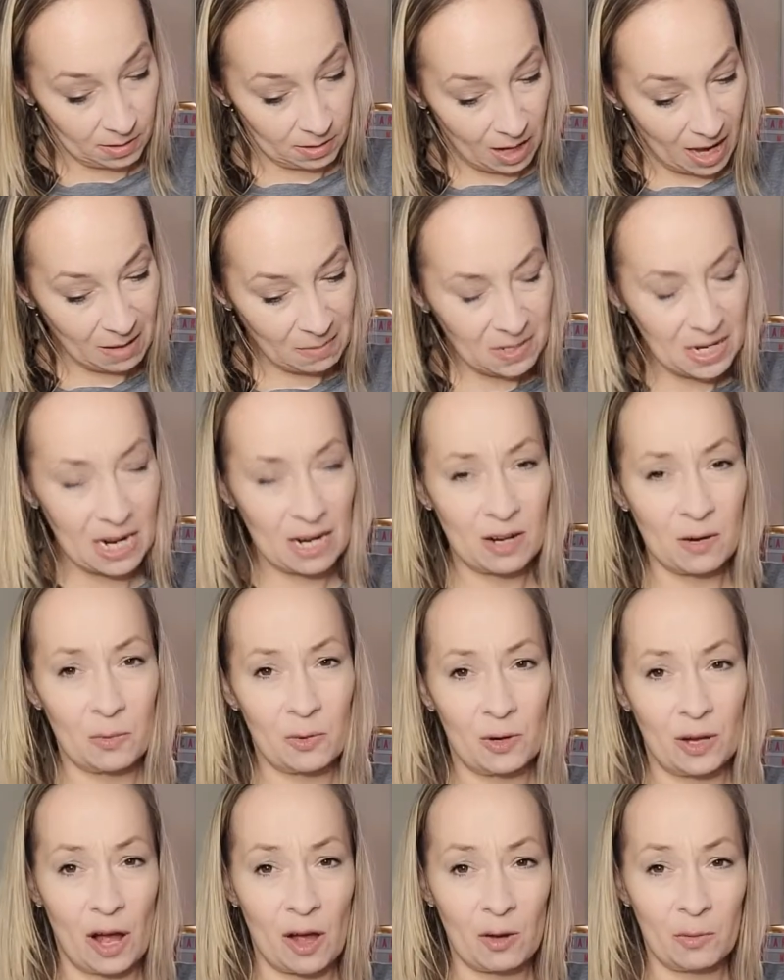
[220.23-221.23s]
I'm terrible
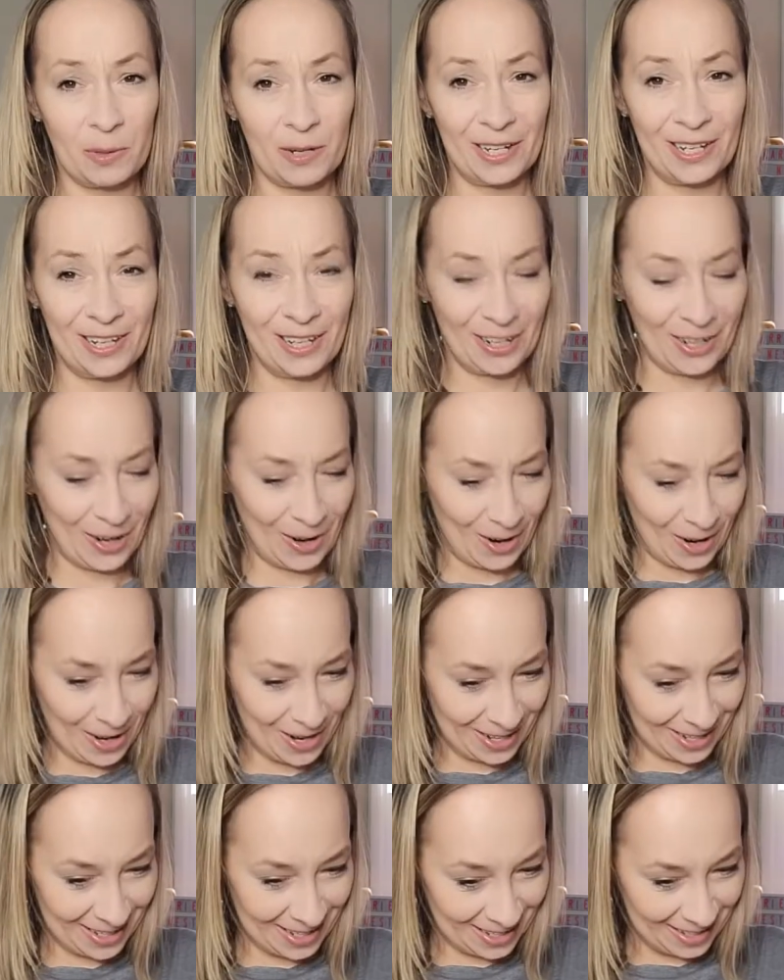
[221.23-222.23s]
at opening
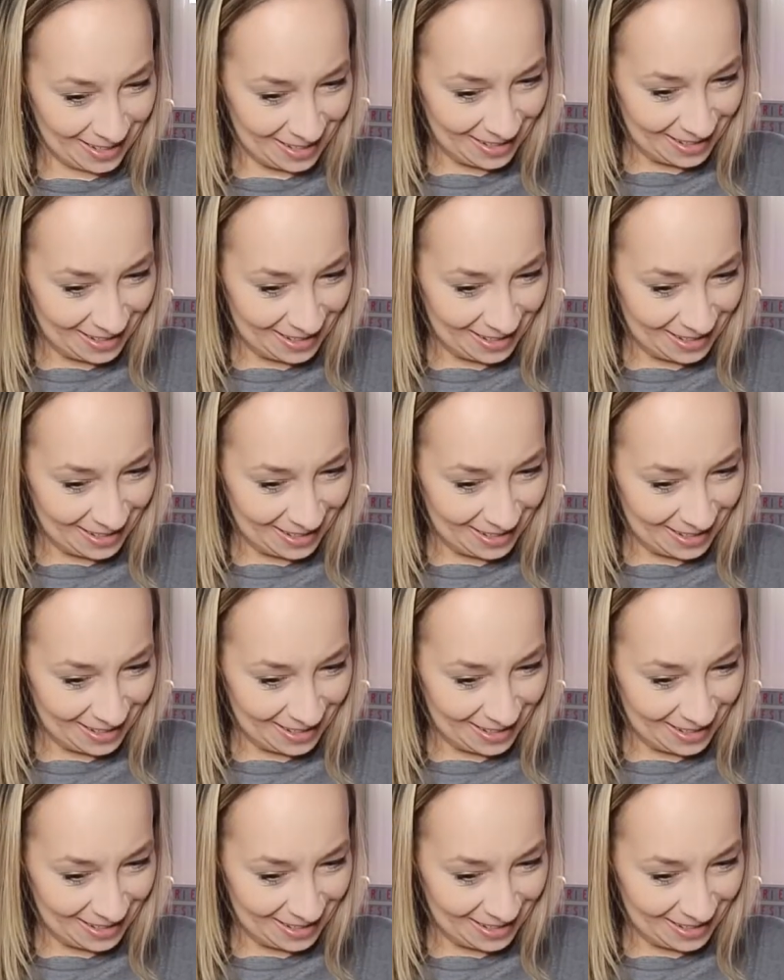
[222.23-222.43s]
cards.